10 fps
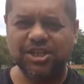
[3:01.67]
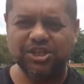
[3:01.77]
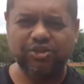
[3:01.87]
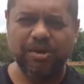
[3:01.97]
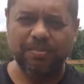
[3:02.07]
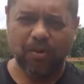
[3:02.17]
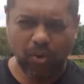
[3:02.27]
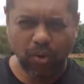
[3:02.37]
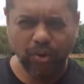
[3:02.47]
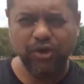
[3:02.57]
and strip
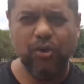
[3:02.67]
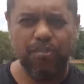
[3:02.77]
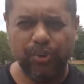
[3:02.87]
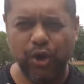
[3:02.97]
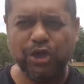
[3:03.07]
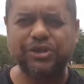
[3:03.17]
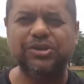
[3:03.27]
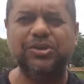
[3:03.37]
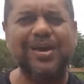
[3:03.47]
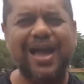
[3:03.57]
all your
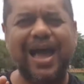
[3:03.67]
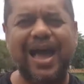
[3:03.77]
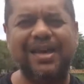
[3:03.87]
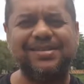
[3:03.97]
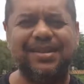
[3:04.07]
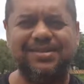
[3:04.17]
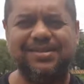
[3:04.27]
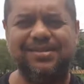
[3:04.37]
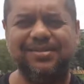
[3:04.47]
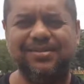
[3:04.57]
personal
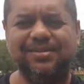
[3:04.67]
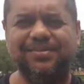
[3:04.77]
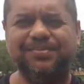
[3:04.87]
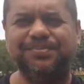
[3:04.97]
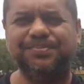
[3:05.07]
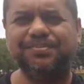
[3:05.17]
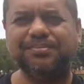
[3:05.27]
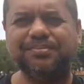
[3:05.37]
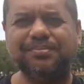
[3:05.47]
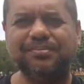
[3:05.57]
assets.
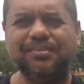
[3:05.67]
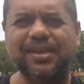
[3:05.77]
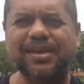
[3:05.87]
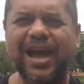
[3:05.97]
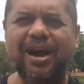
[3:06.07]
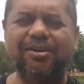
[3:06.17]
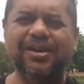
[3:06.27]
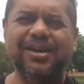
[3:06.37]
Now,